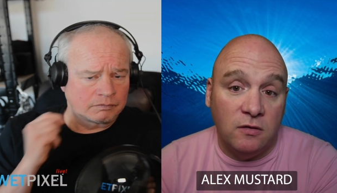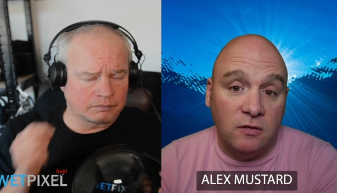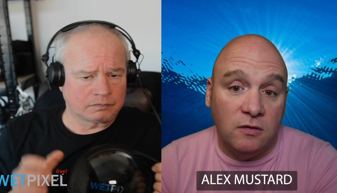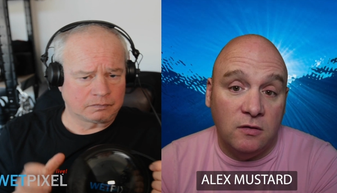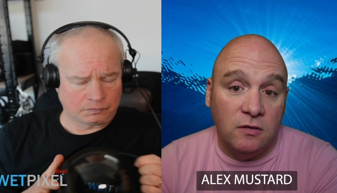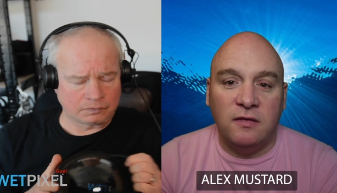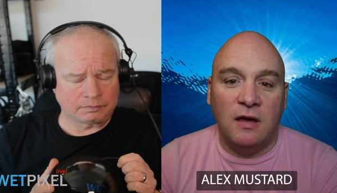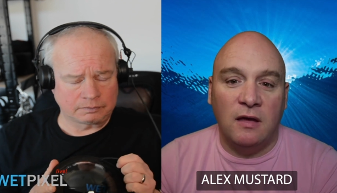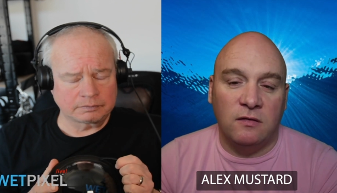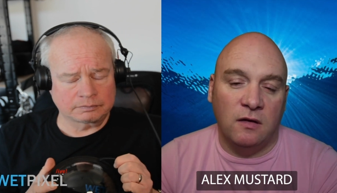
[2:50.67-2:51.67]
Speaker 1: what I'd say
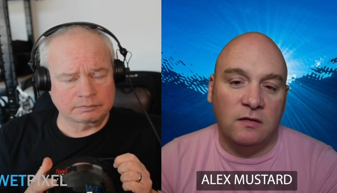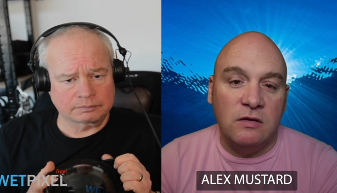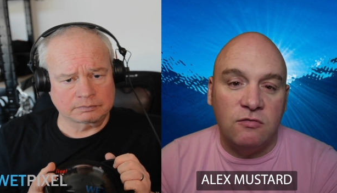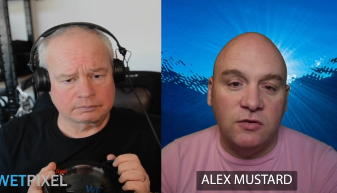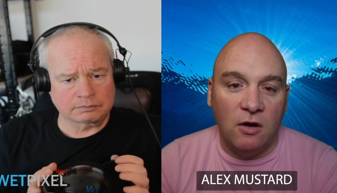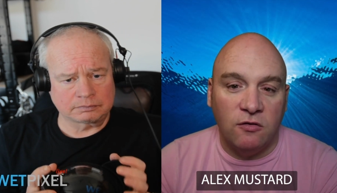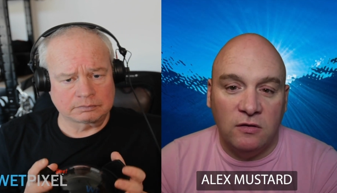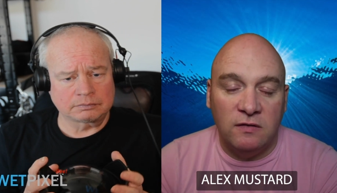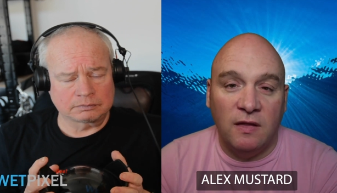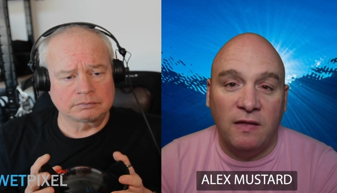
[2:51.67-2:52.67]
as an
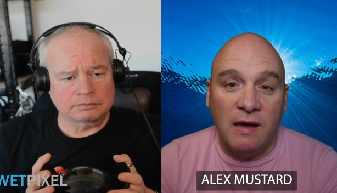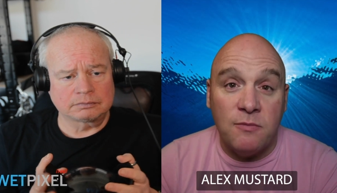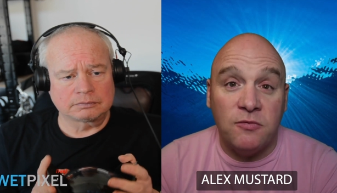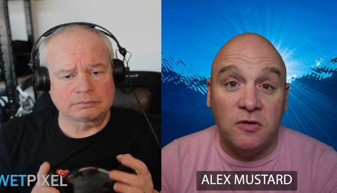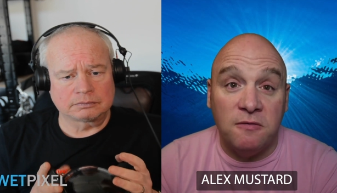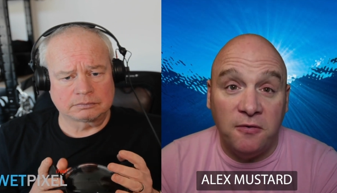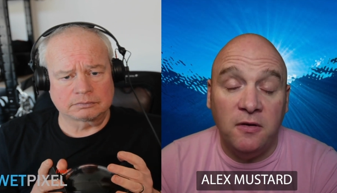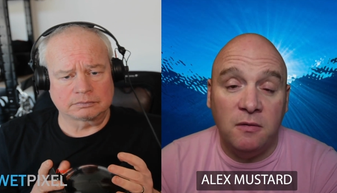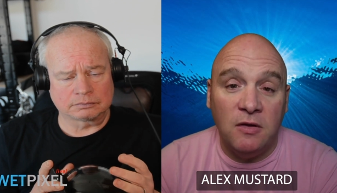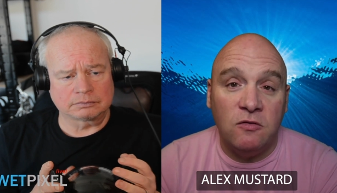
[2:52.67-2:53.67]
introduction, is that they're absolutely
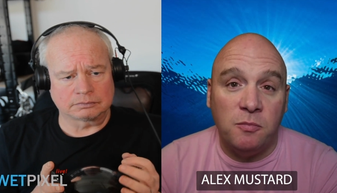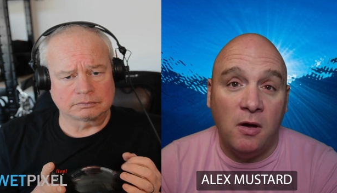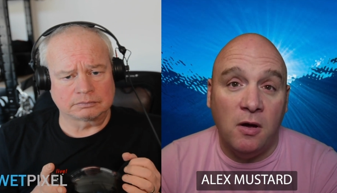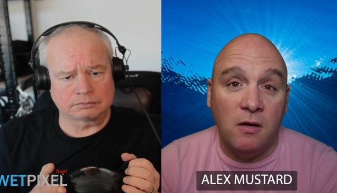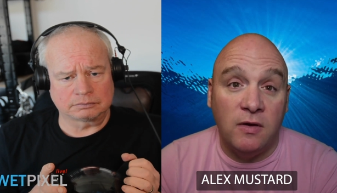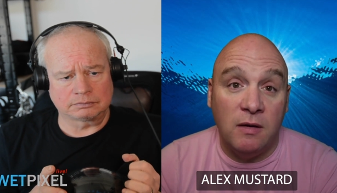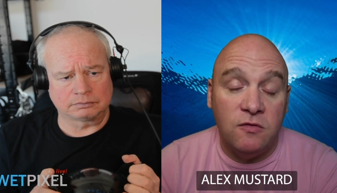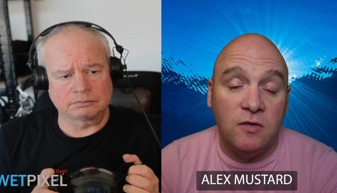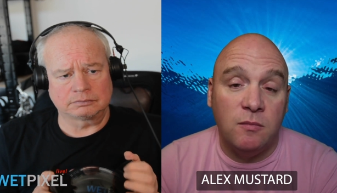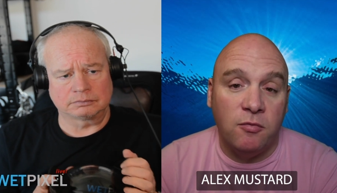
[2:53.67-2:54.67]
fundamental part of the
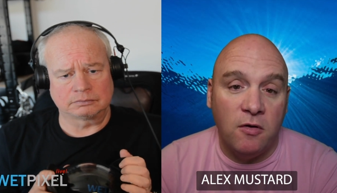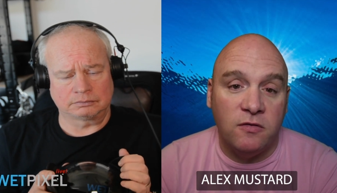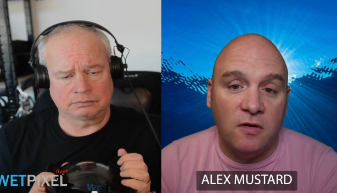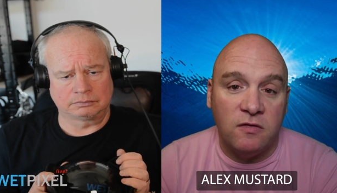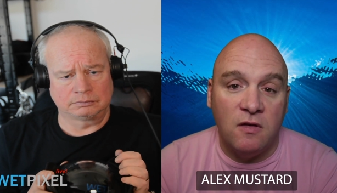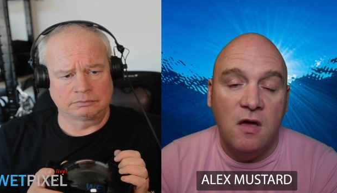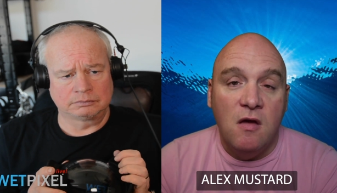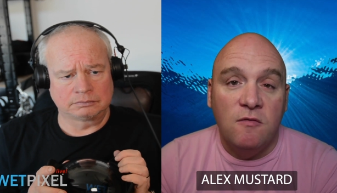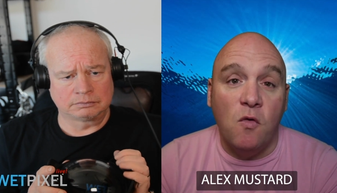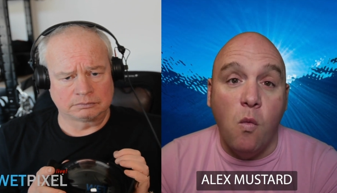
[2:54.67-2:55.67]
imaging
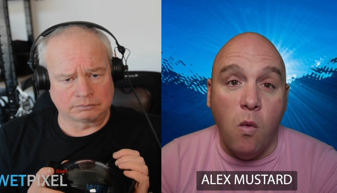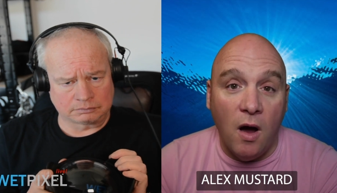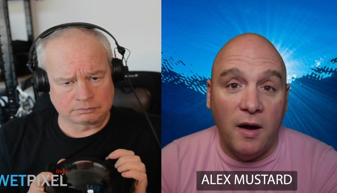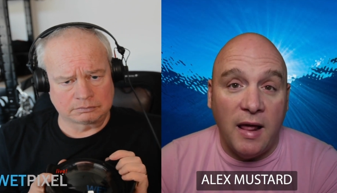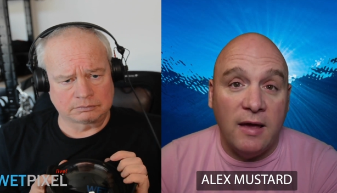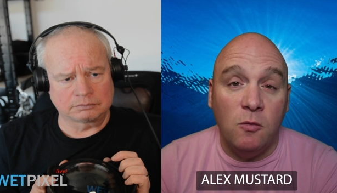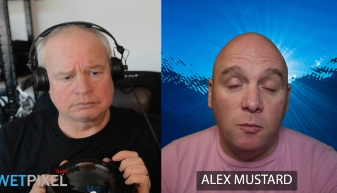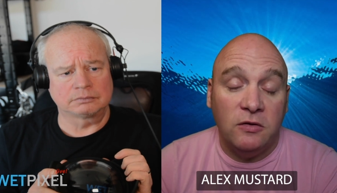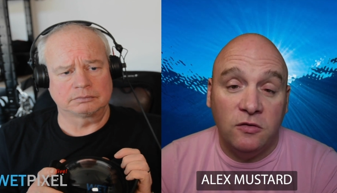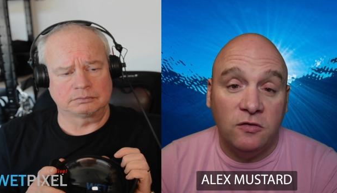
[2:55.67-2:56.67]
process for wide angle
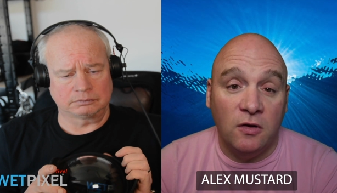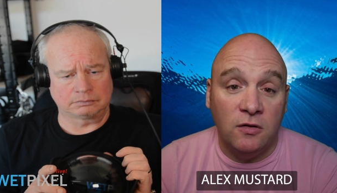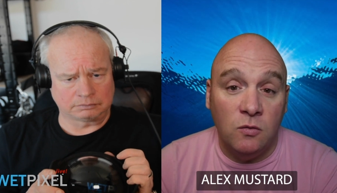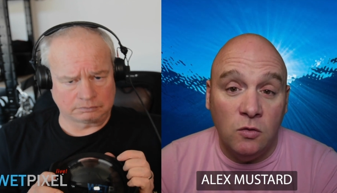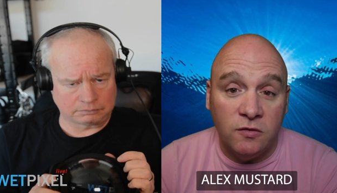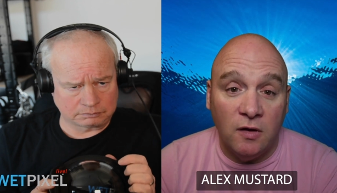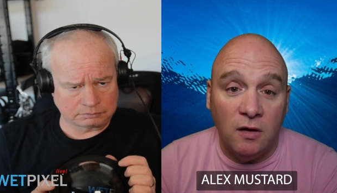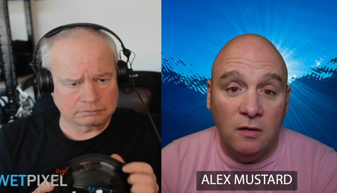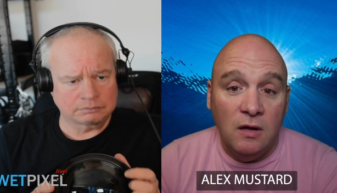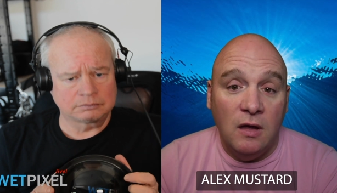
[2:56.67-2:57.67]
pictures
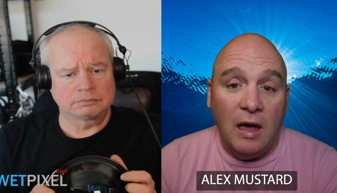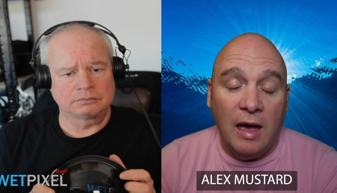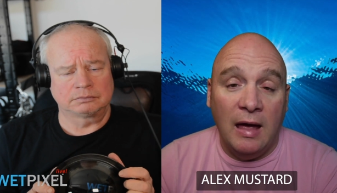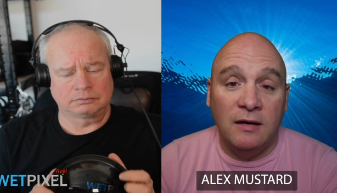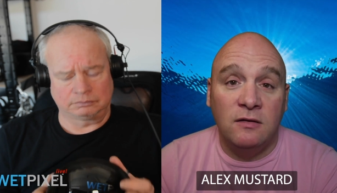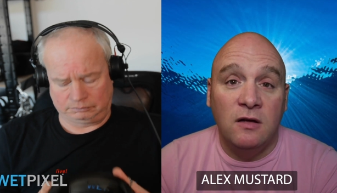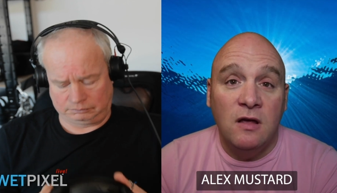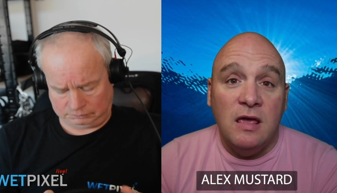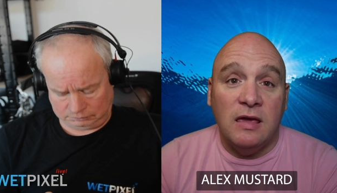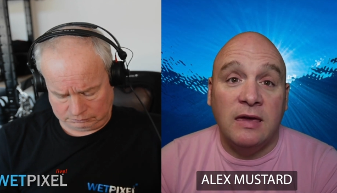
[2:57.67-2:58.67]
underwater. And
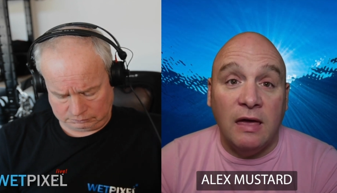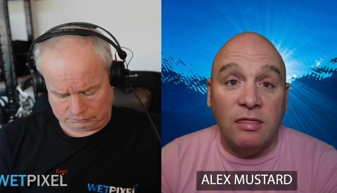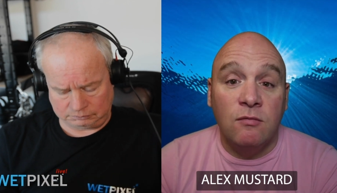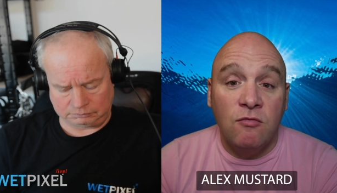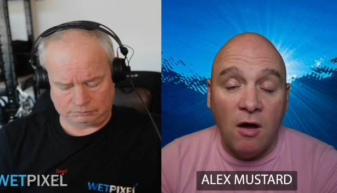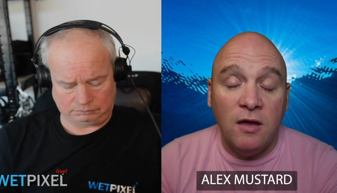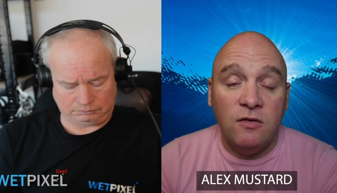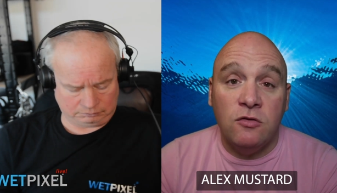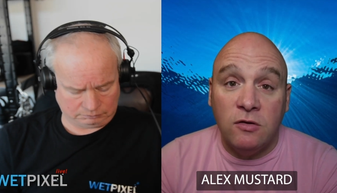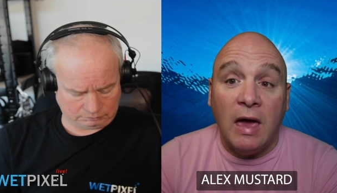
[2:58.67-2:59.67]
get them right,
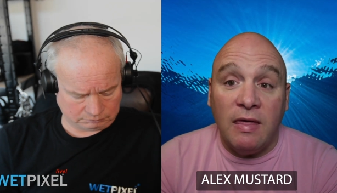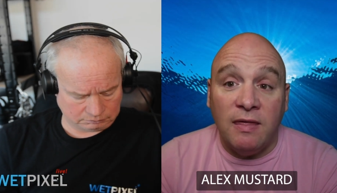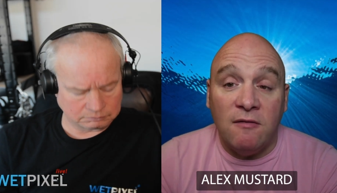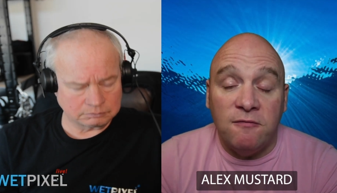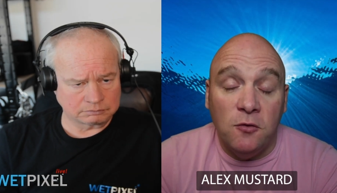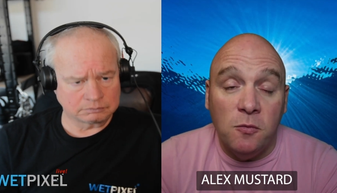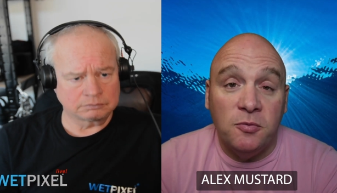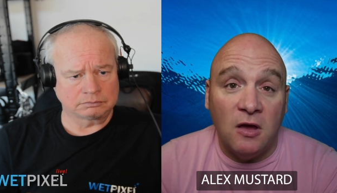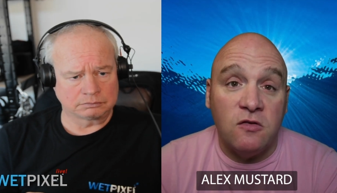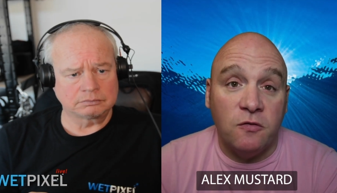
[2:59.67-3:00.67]
you get that full
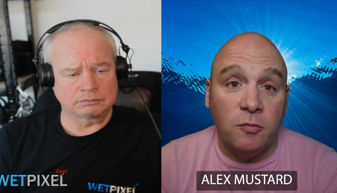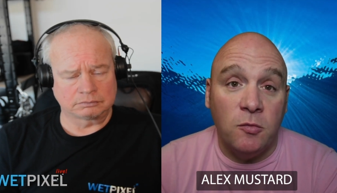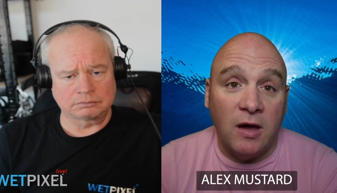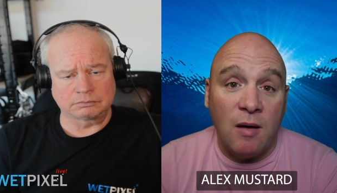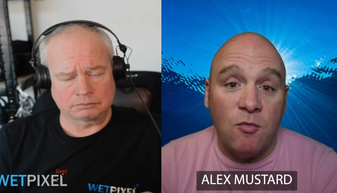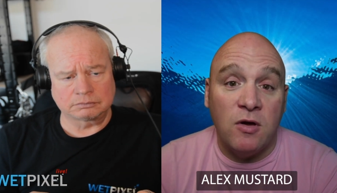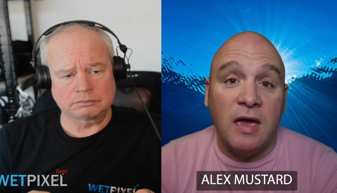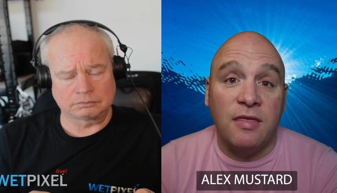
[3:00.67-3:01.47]
potential from your camera. Get